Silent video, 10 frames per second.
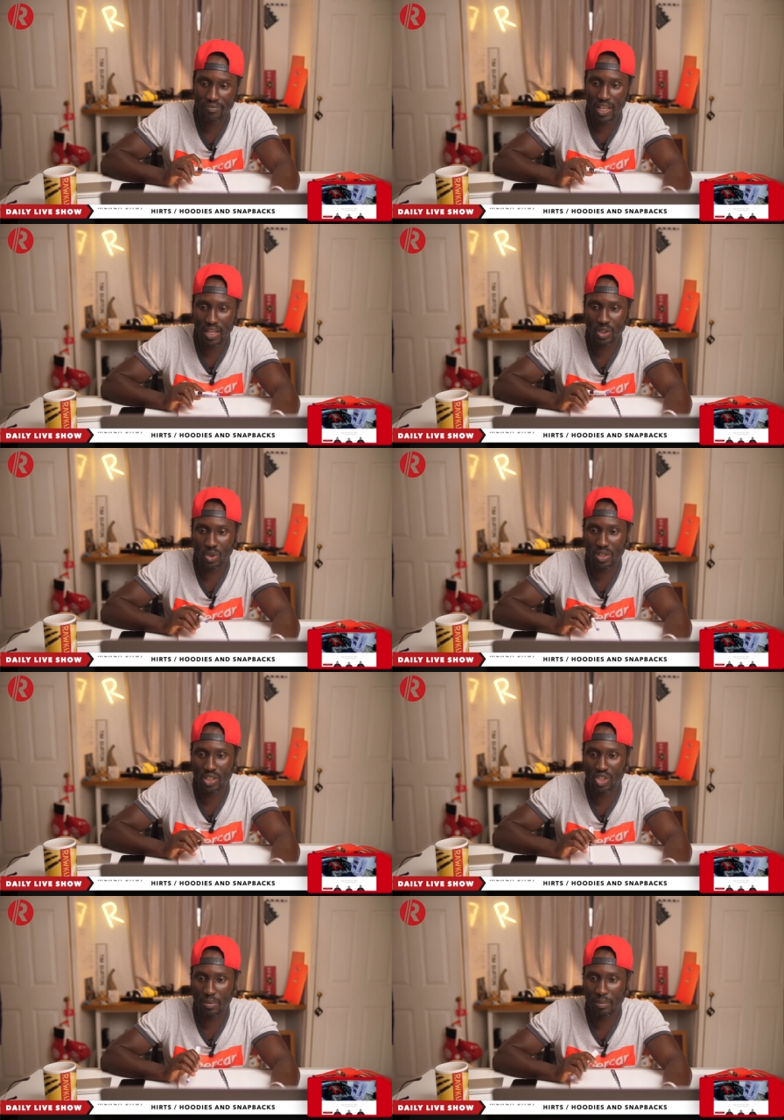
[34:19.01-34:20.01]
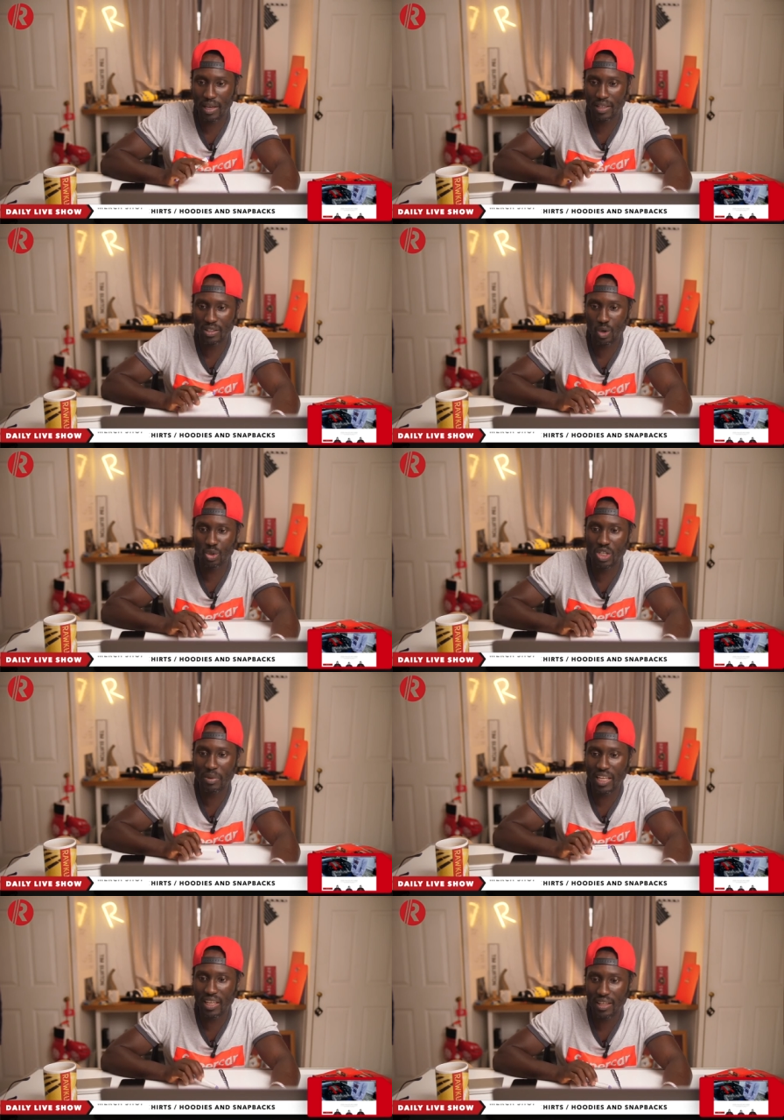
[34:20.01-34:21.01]
yeah the Suzuki Jimmy, man, or
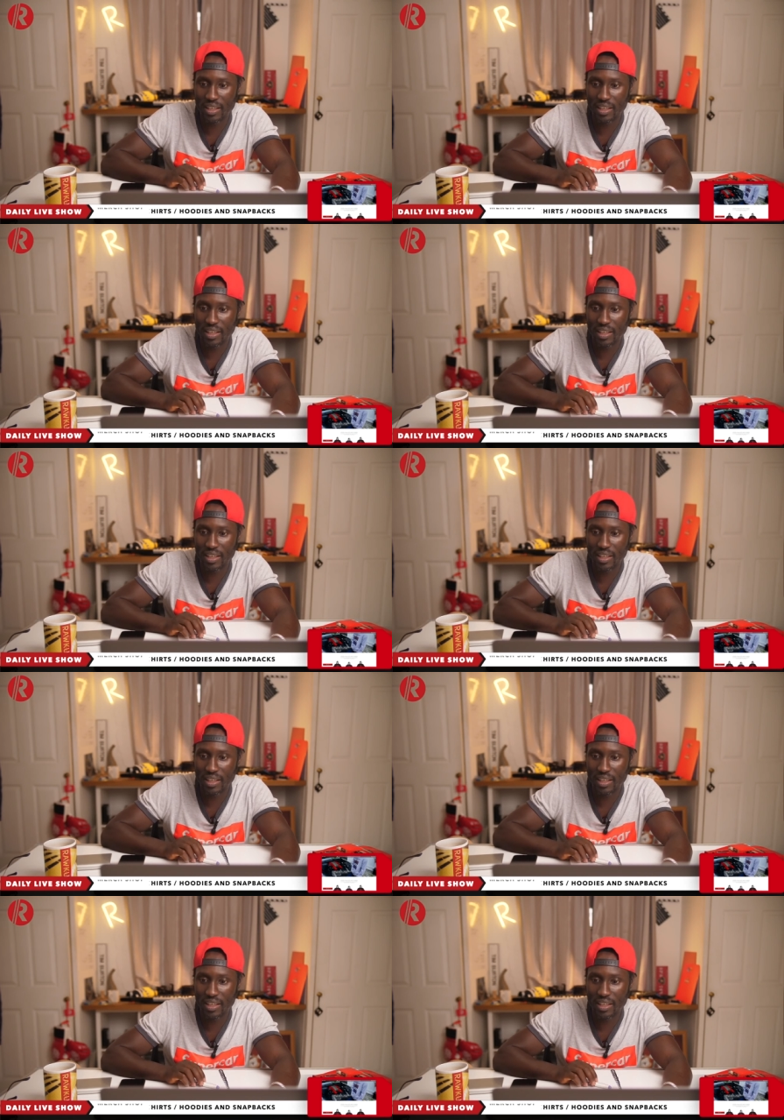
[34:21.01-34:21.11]
Jiminy,